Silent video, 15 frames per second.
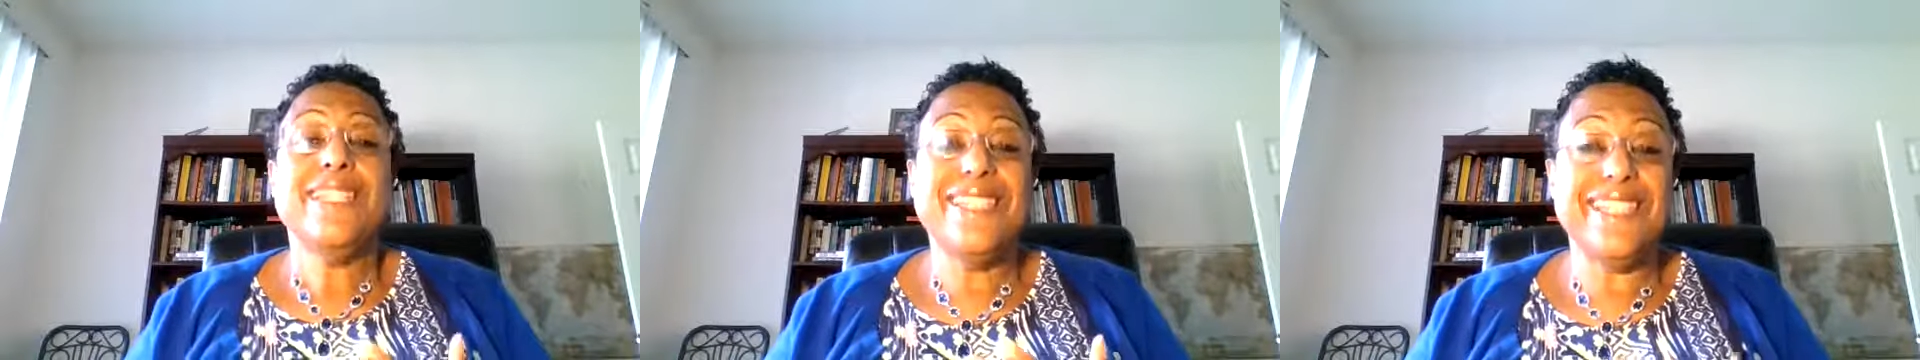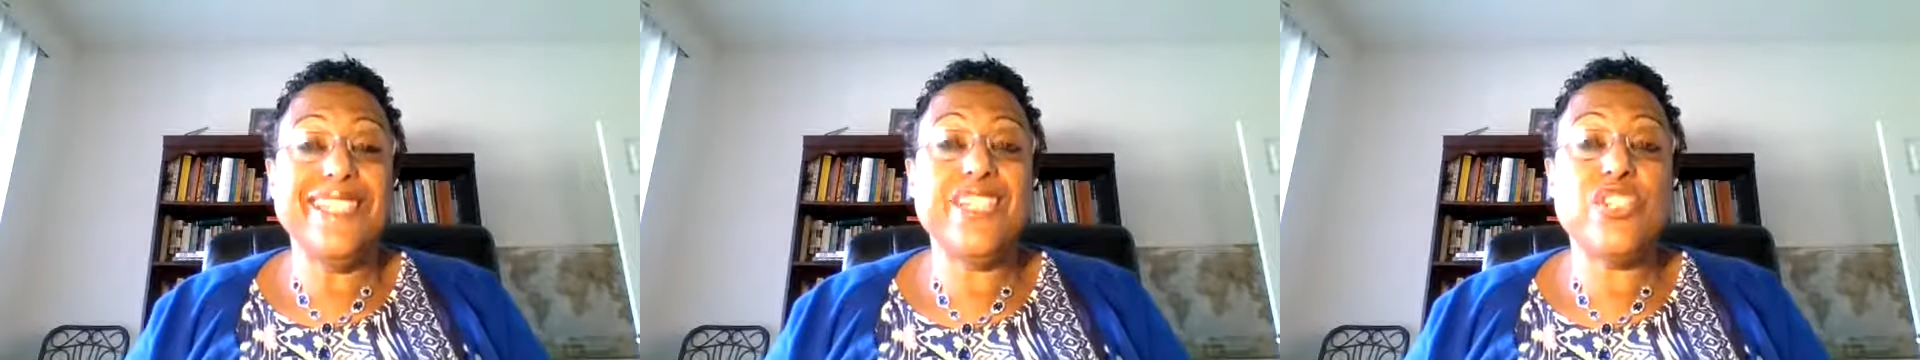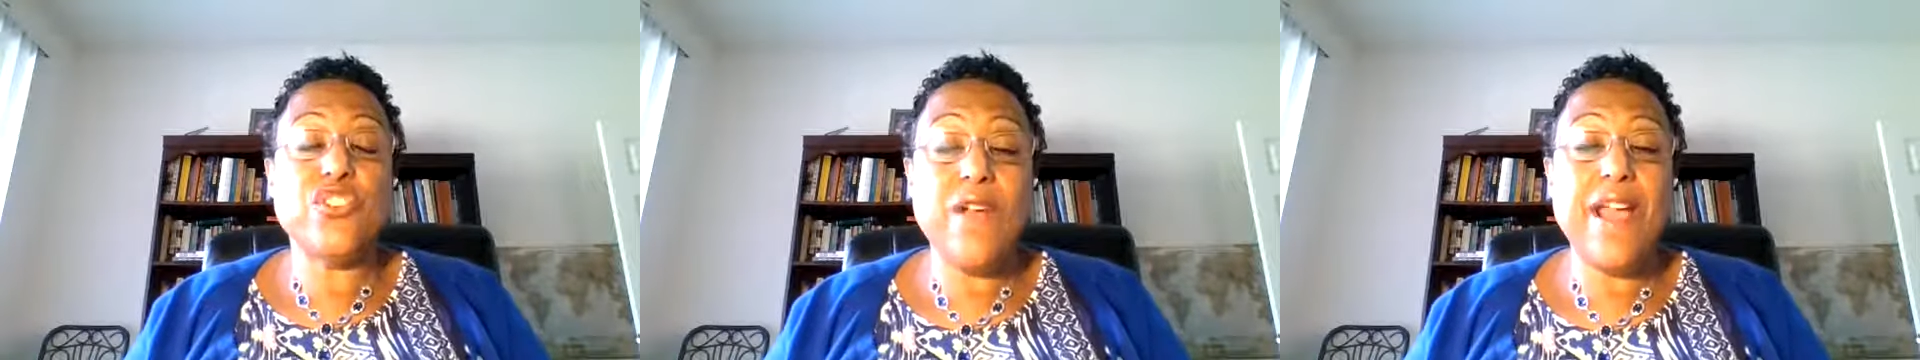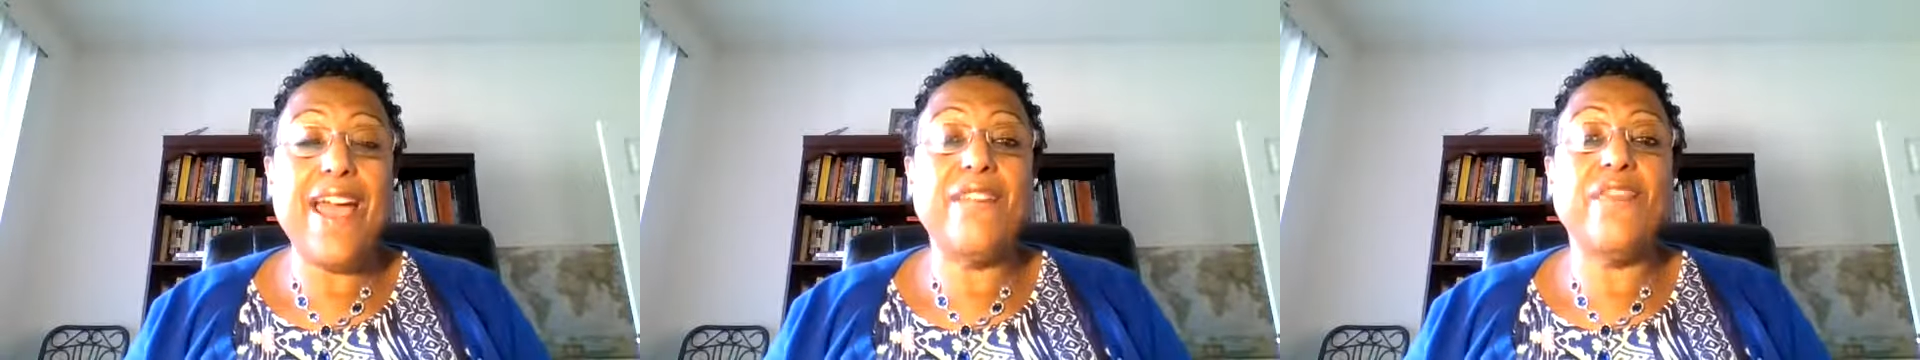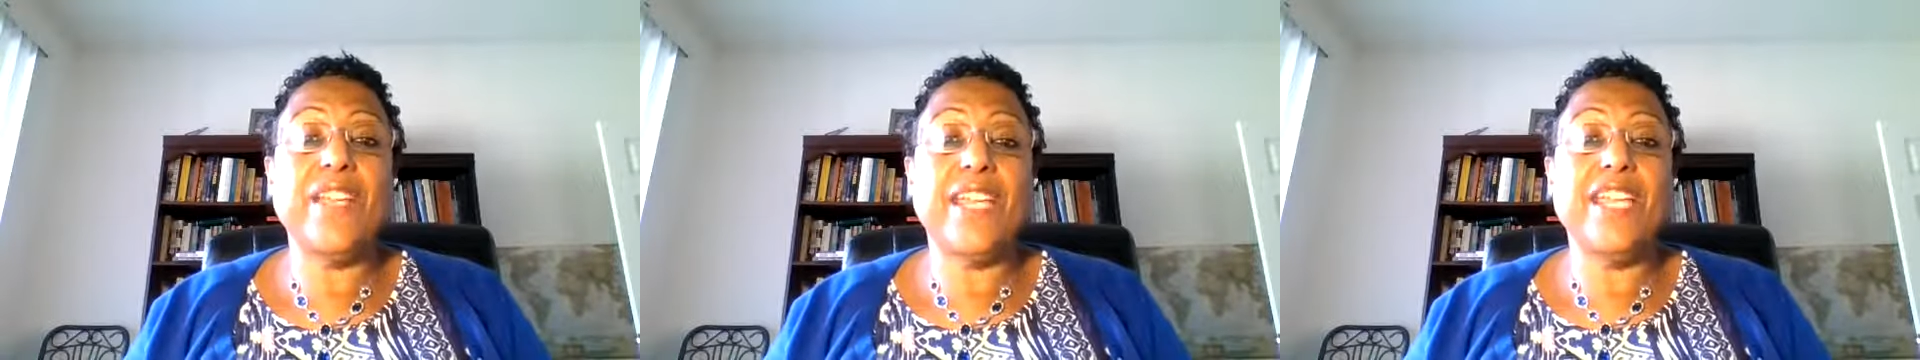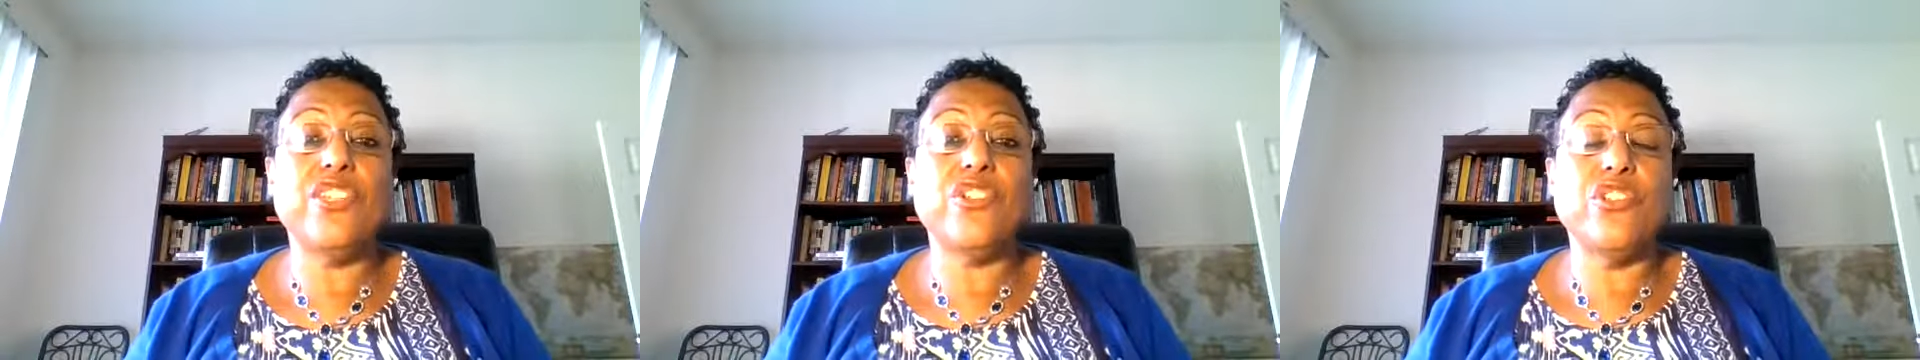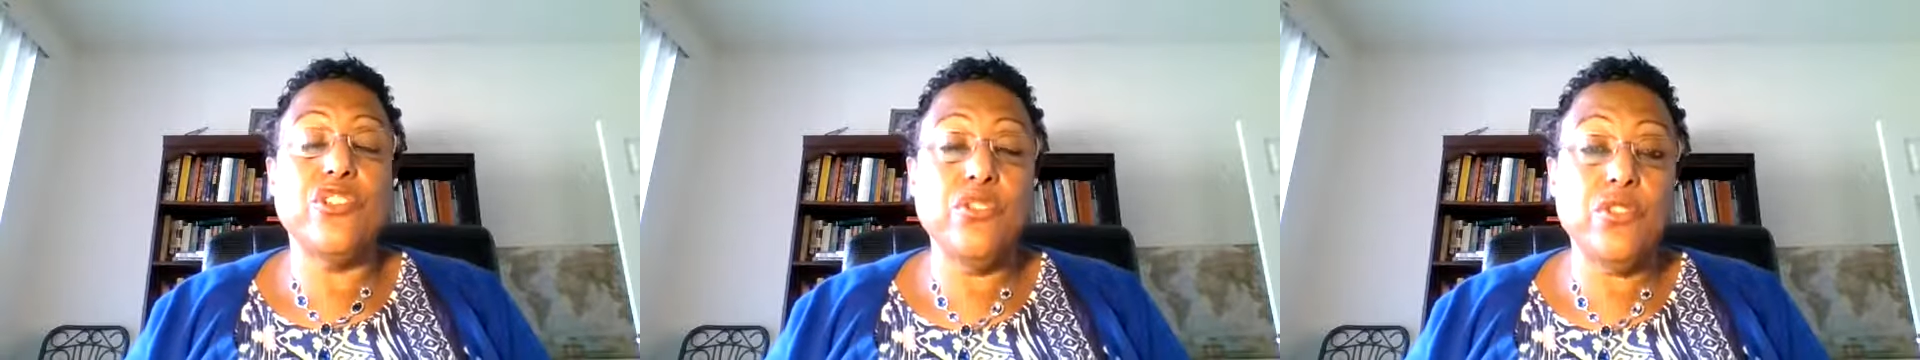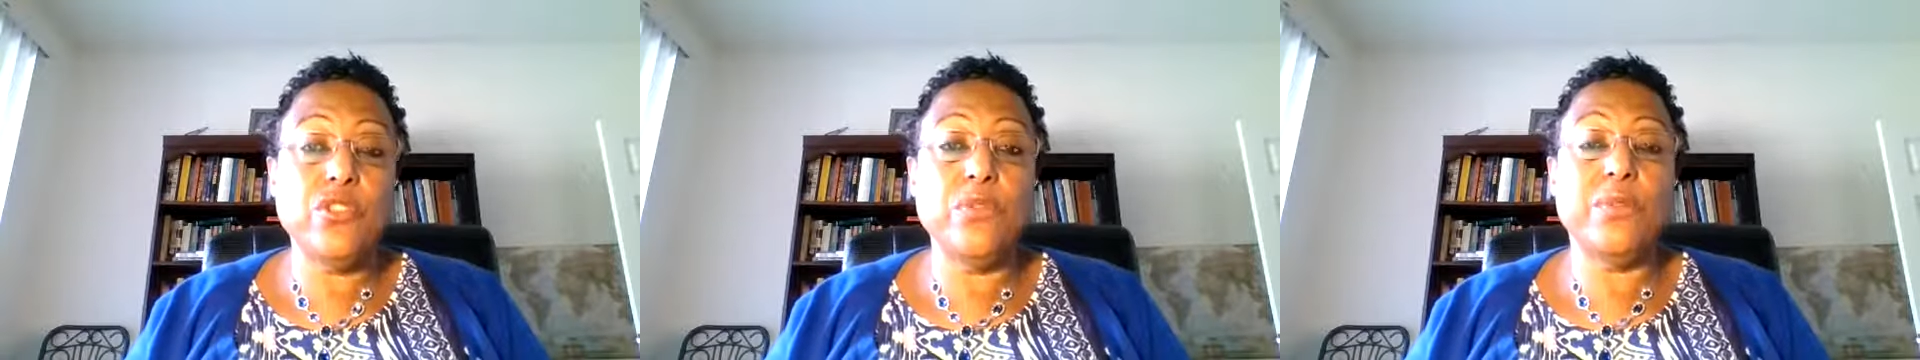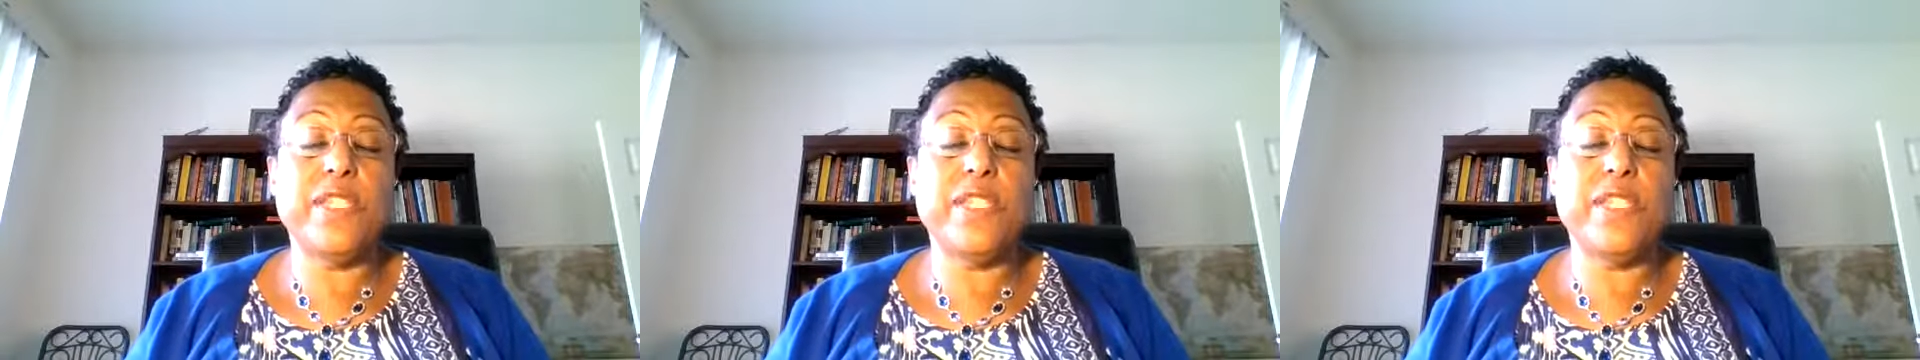to get traffic at your YouTube